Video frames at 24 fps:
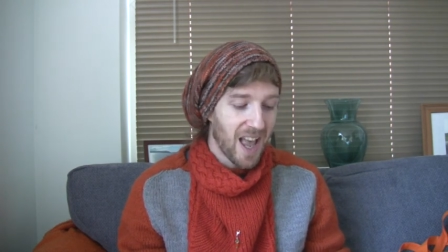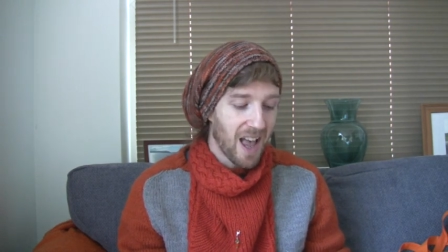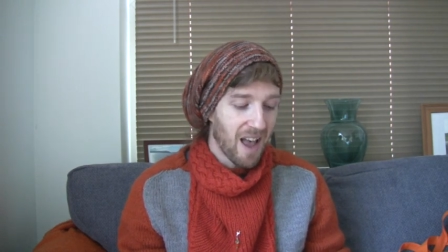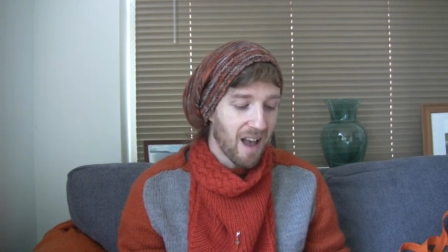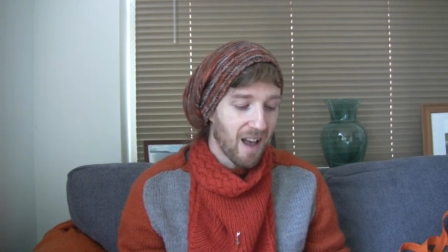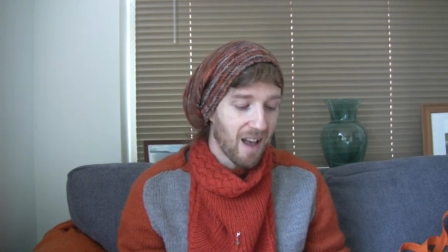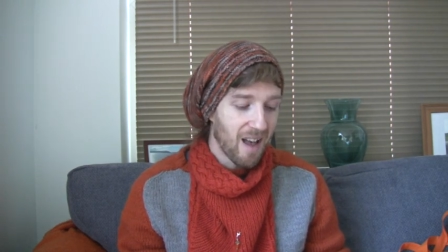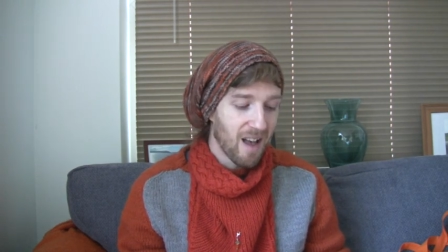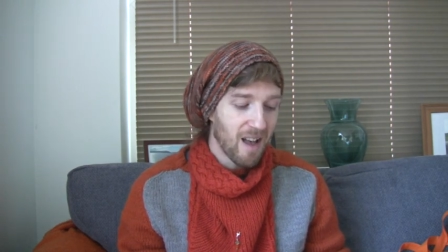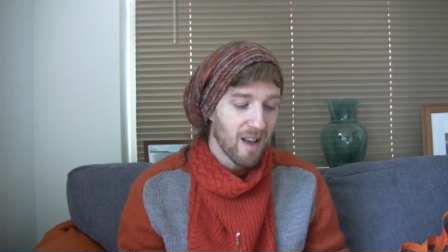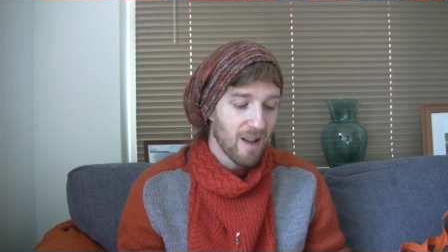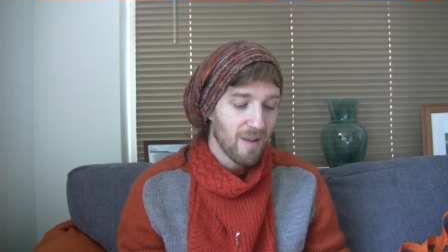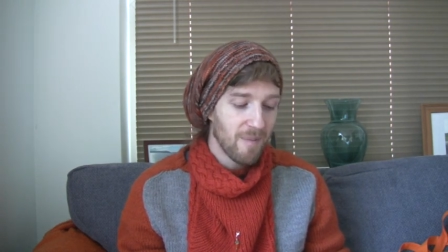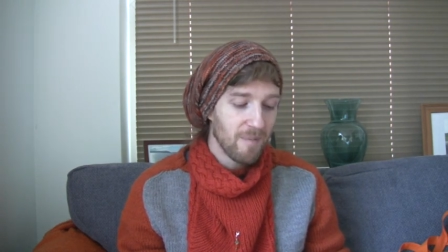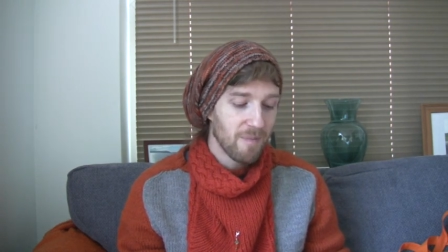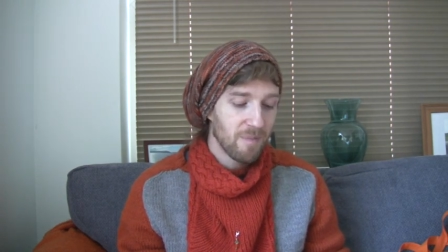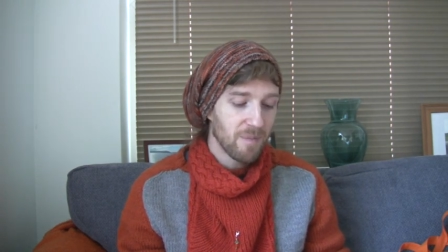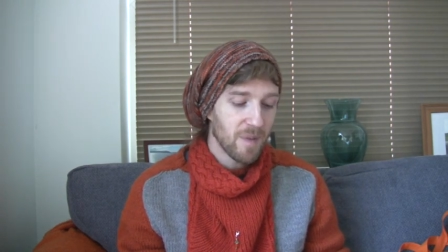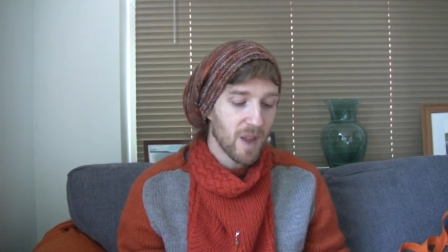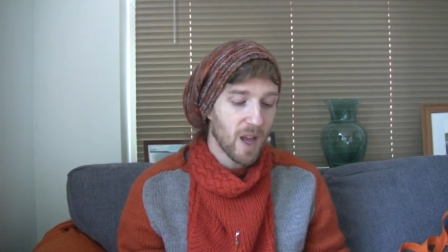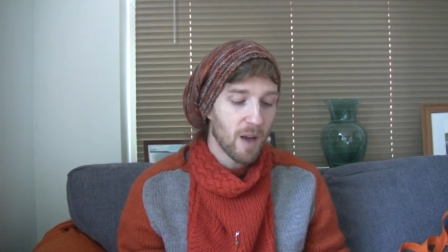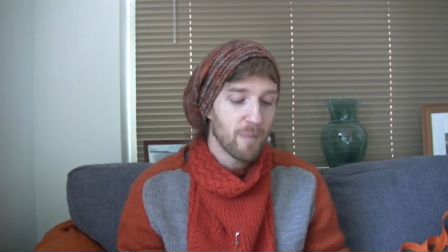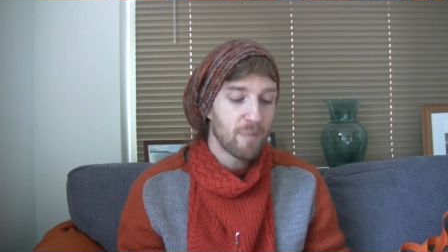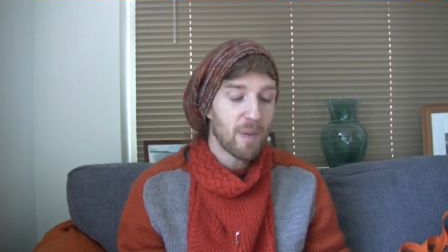
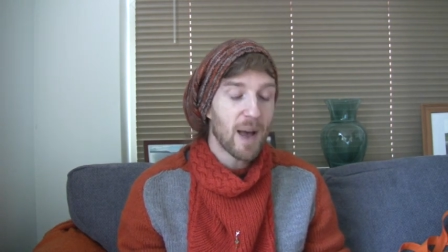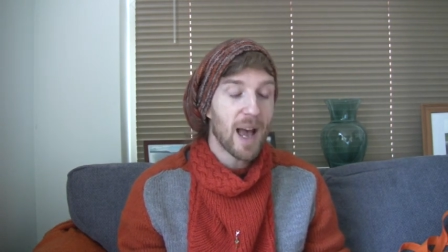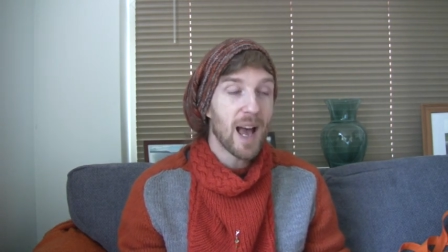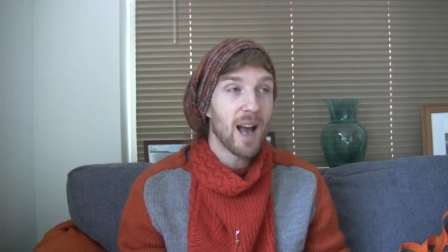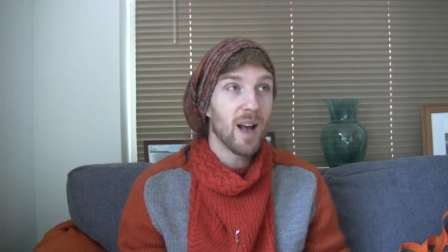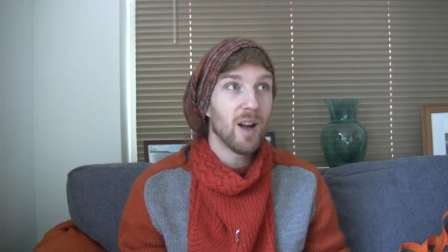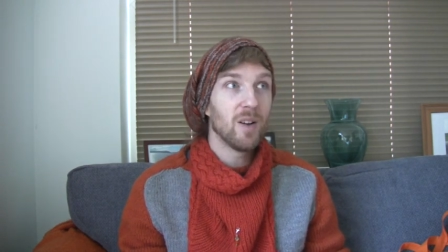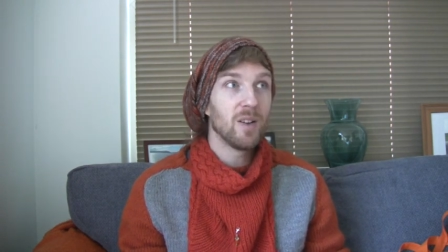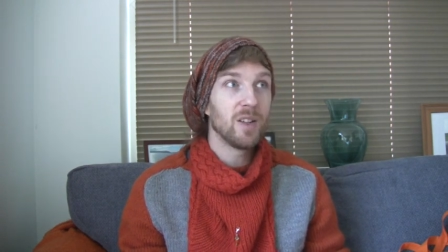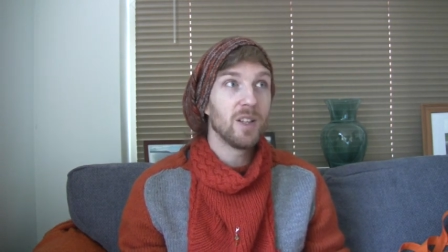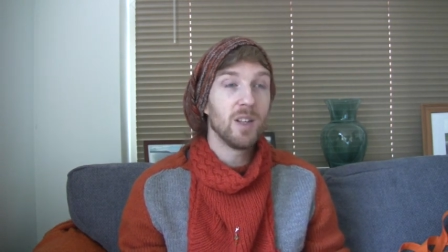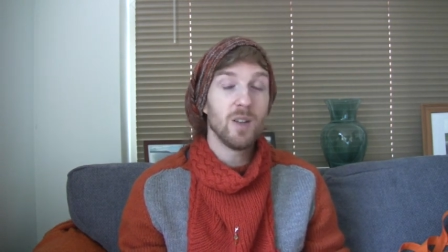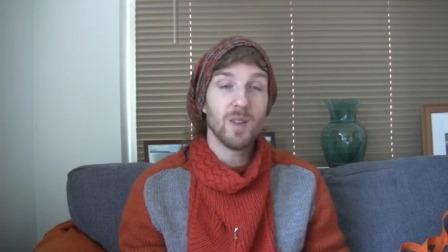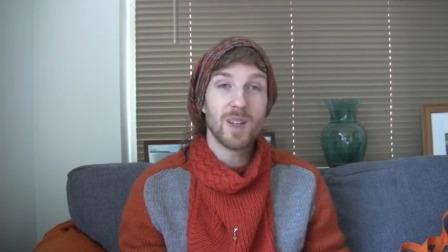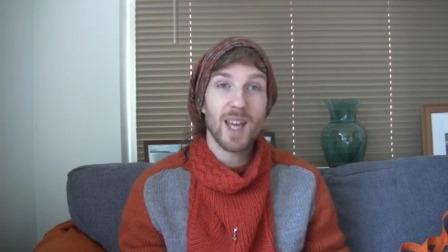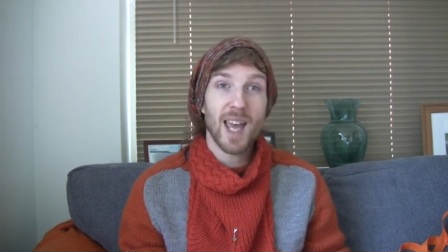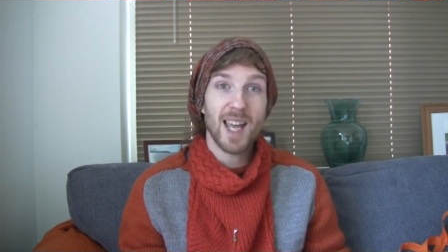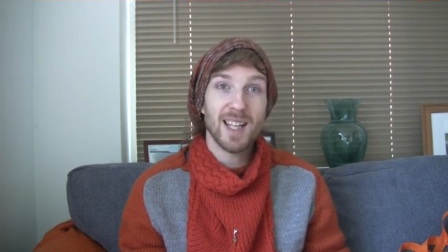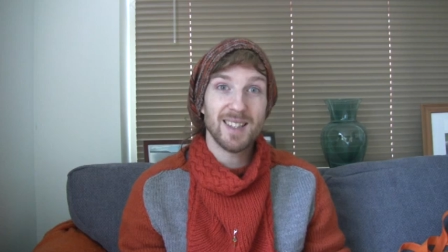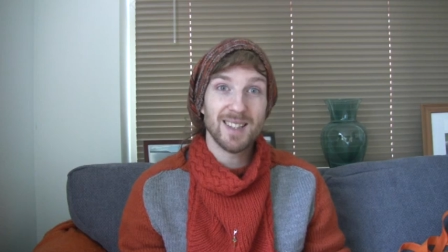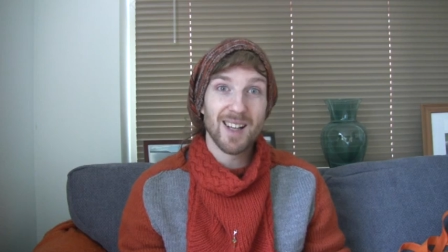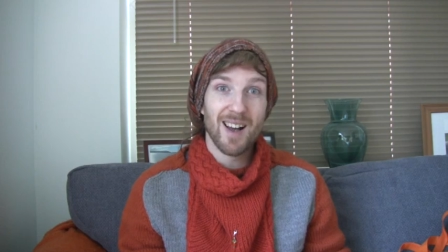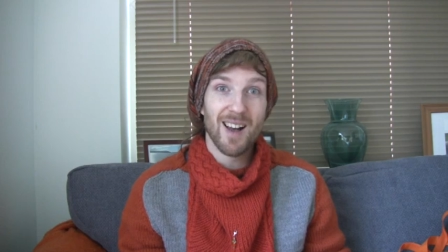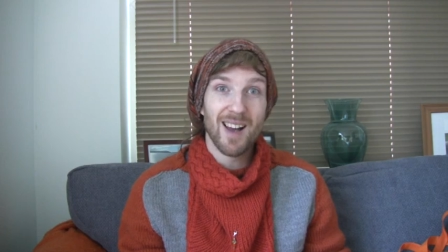about
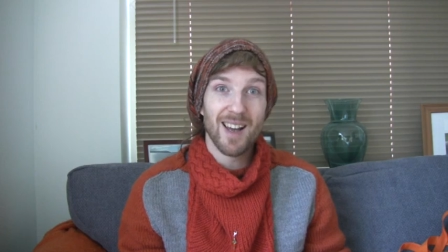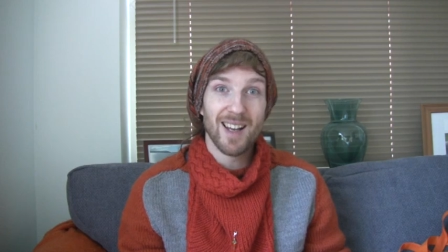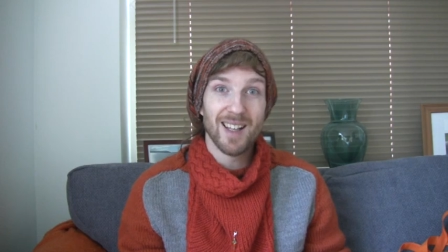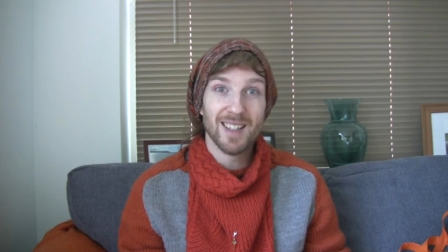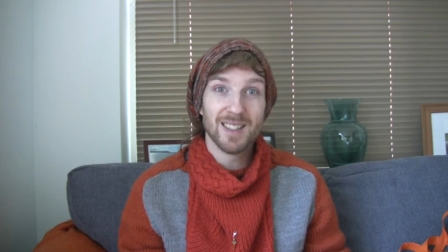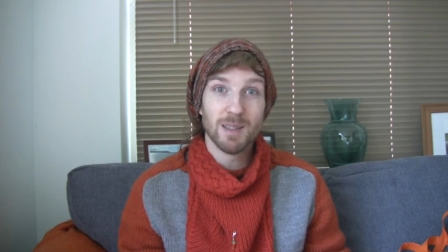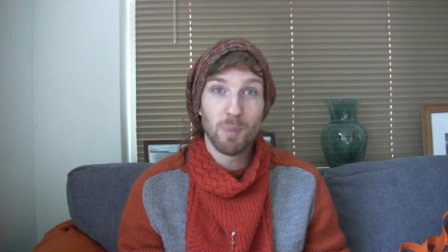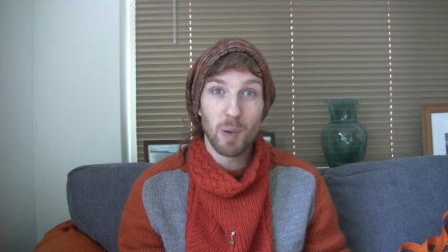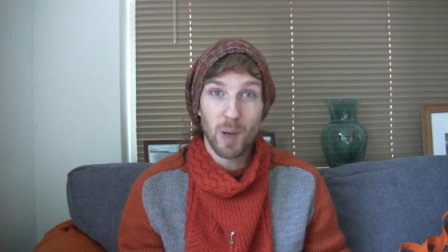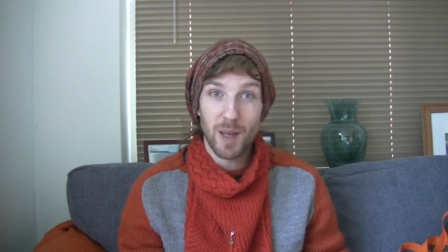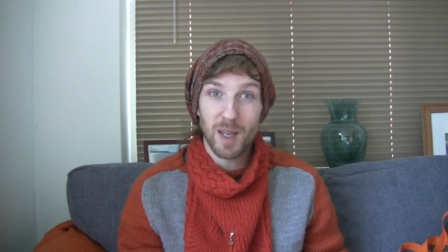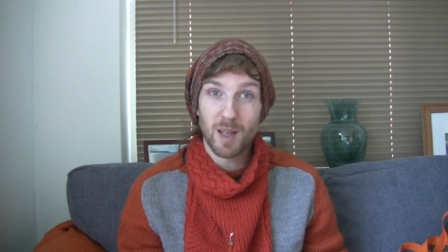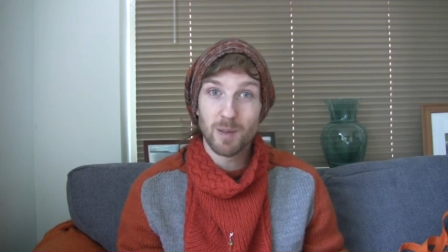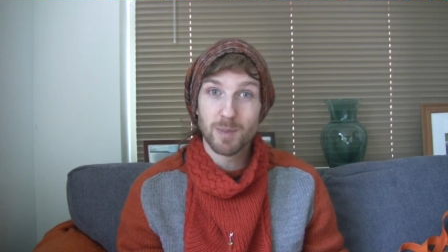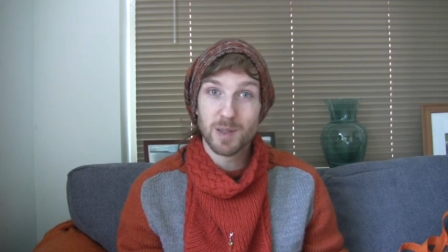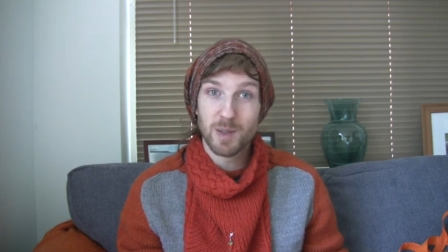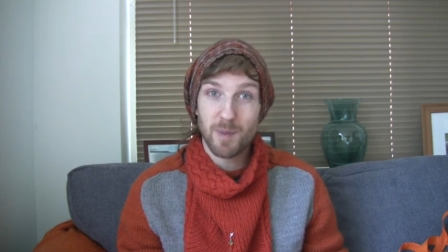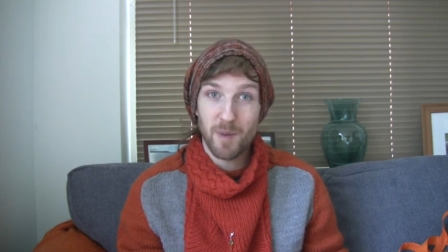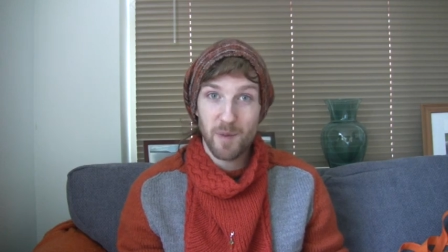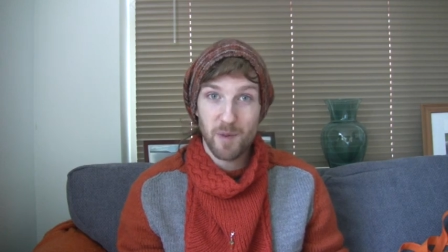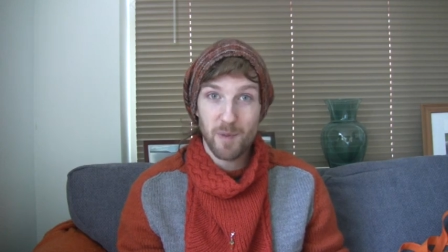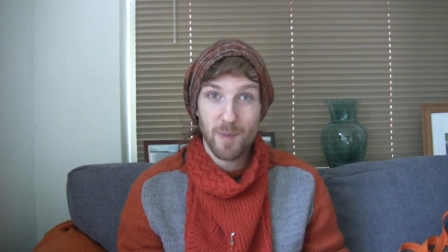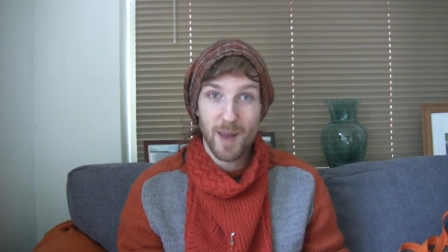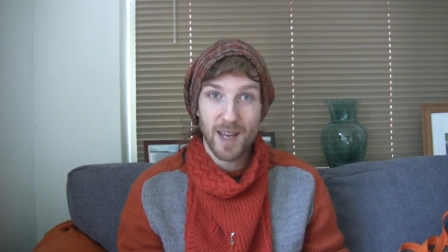UK dyers and putting up
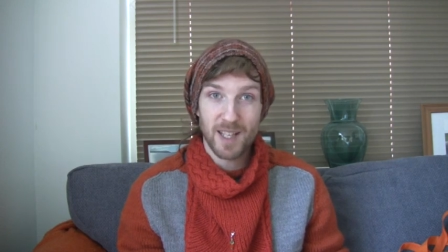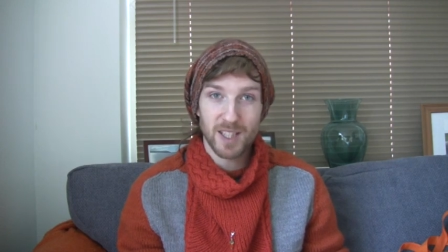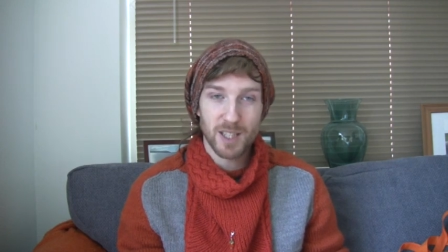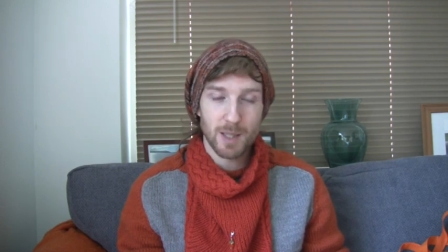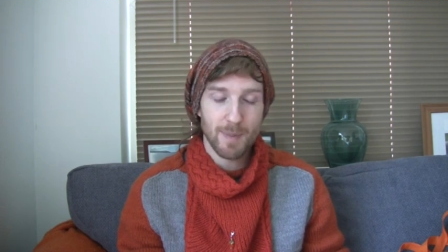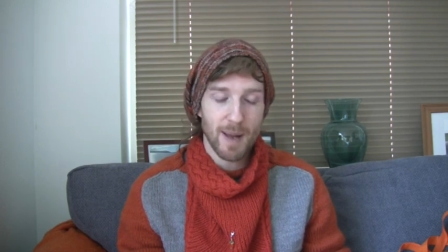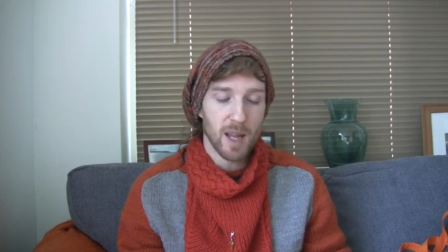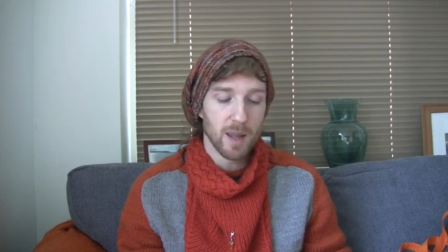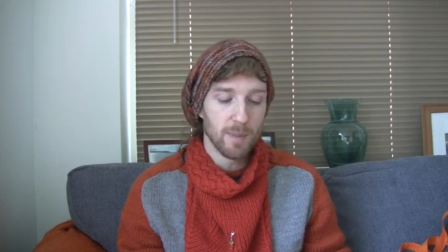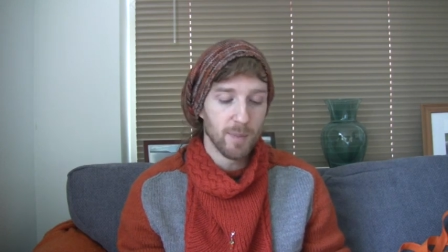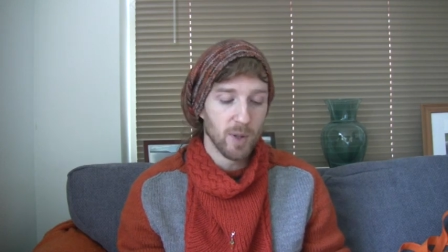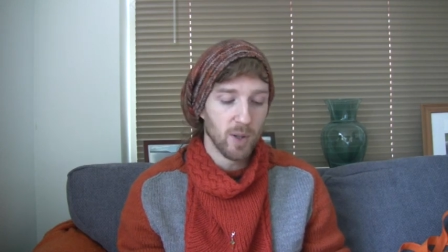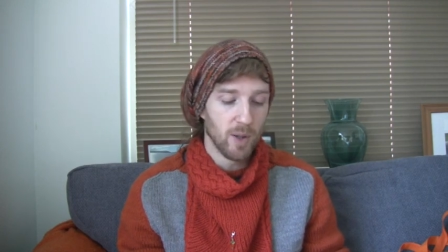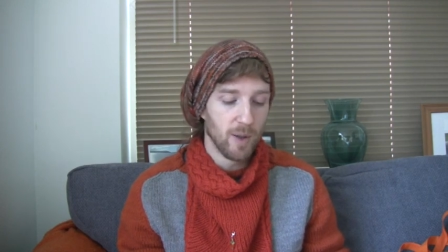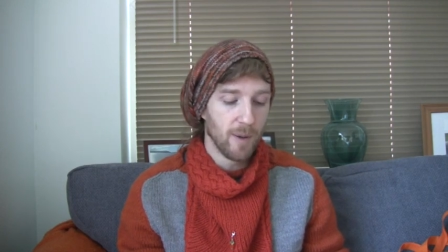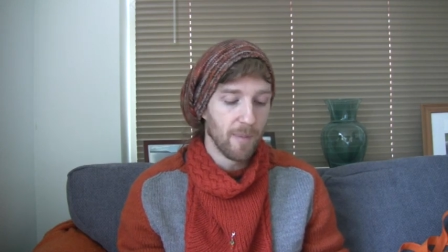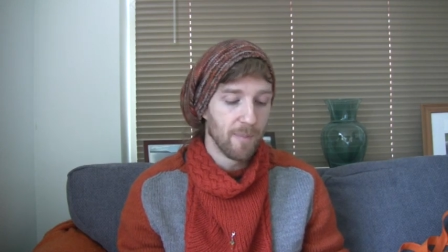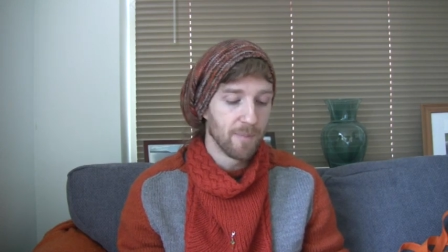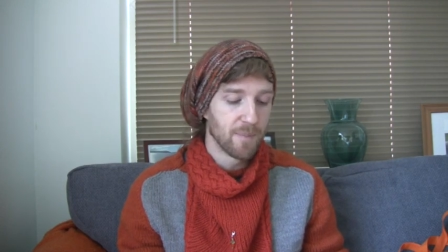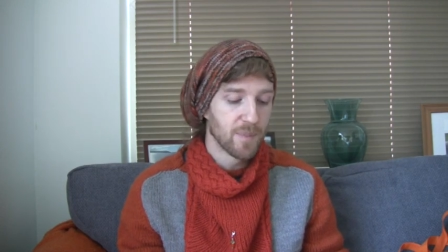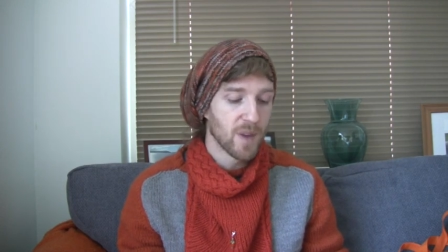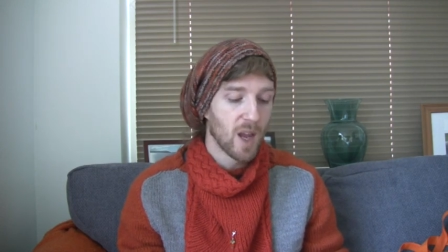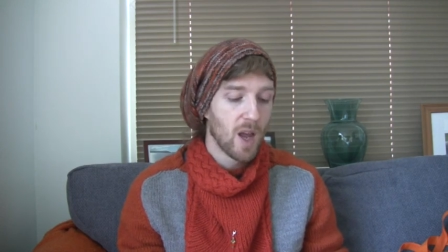some information about them all.